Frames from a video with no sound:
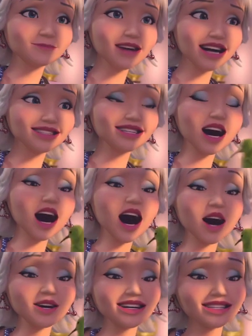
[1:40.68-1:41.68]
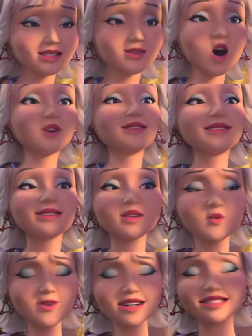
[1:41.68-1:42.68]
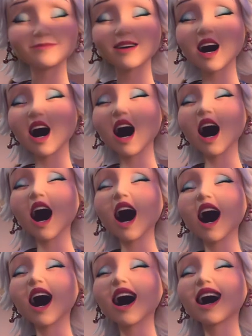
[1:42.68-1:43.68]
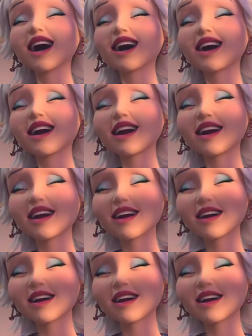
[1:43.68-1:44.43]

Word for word: well, my heartache turns to a smile.